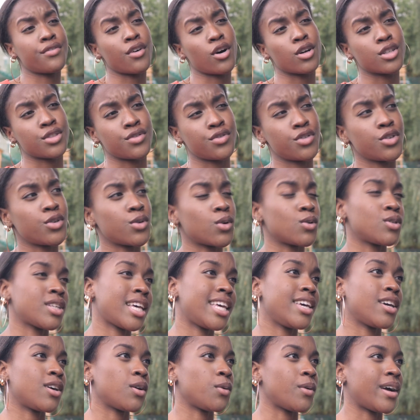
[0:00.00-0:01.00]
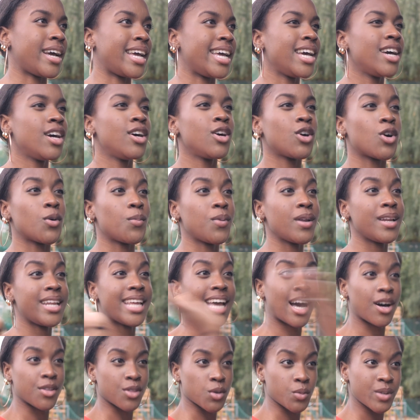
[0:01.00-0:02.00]
fast food or takeaway
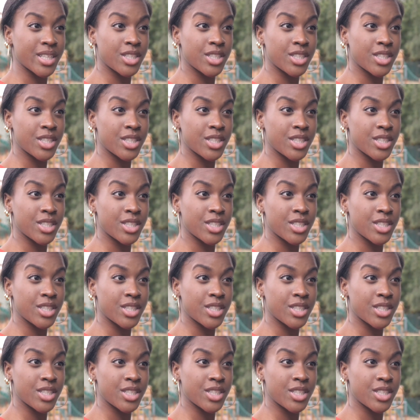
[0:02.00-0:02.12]
completely out the